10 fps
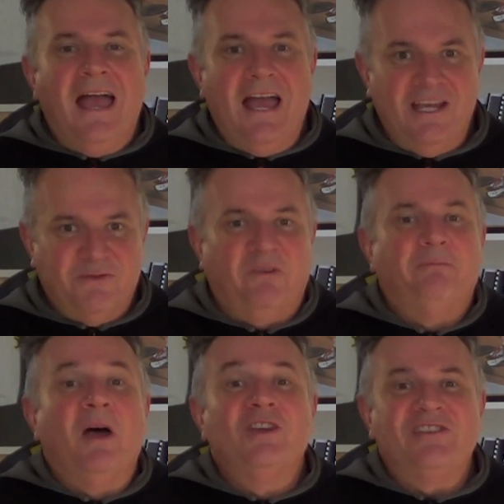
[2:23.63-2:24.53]
As with
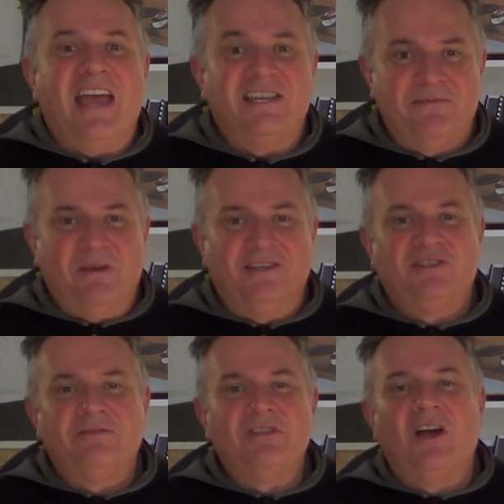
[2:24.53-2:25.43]
most
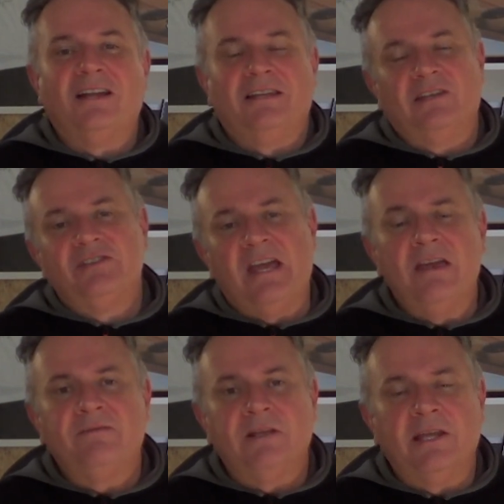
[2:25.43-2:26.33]
aspects of cycling
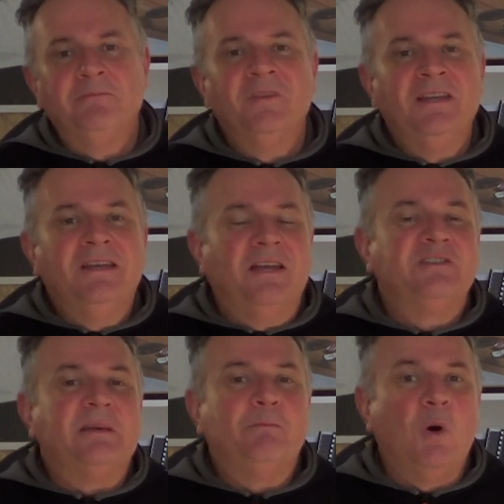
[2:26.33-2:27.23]
safely,
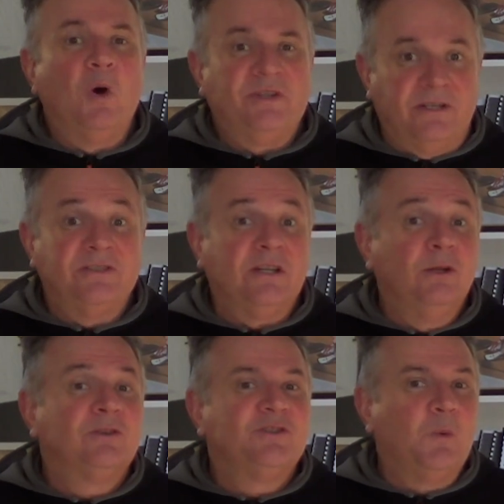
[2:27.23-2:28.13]
it's important to
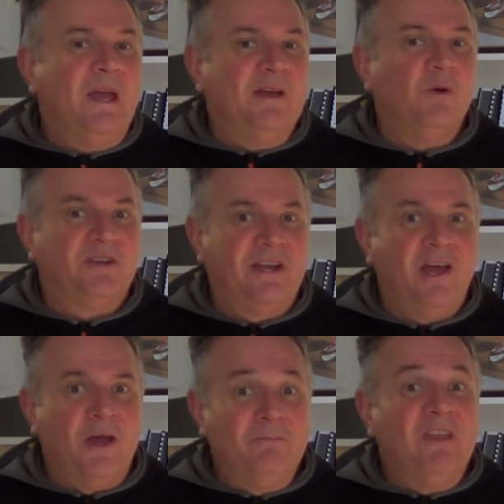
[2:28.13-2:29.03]
look to where you want to
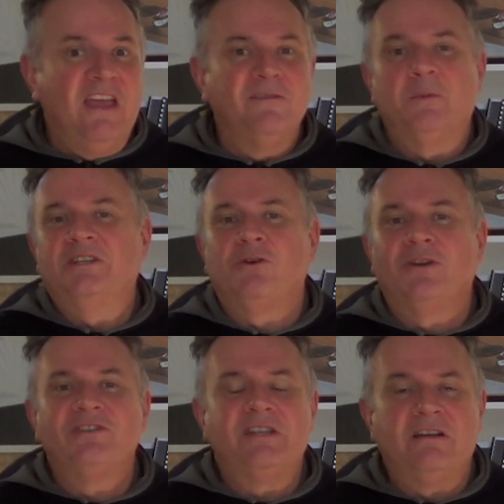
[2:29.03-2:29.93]
go, even when you're on
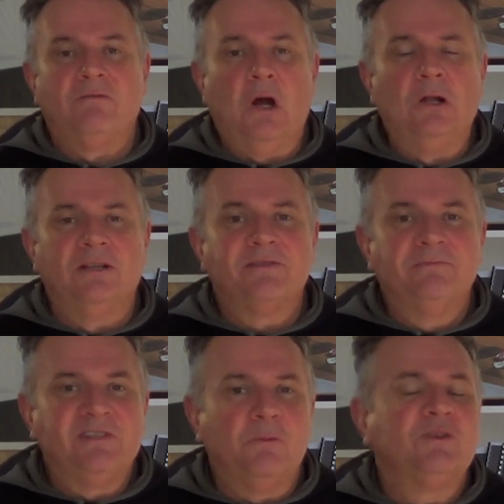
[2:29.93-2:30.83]
a set of rollers.
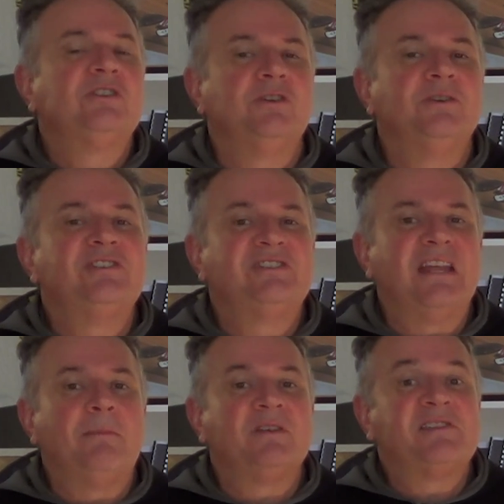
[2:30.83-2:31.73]
So what you do is you set
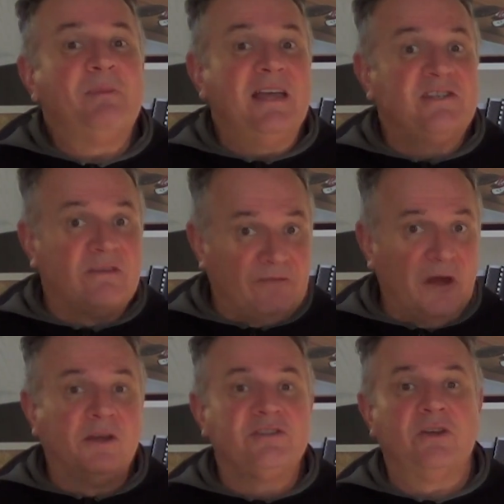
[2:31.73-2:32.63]
up a space to
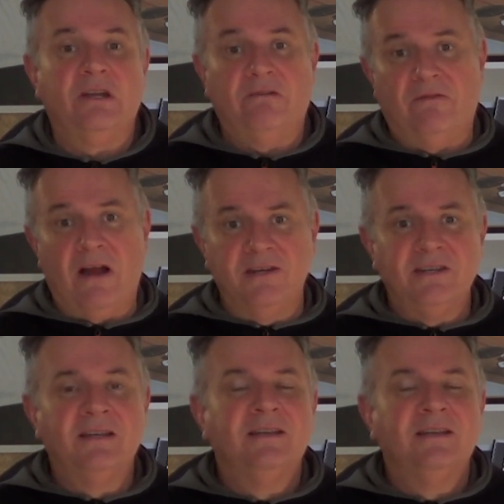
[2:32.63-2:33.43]
focus on in front,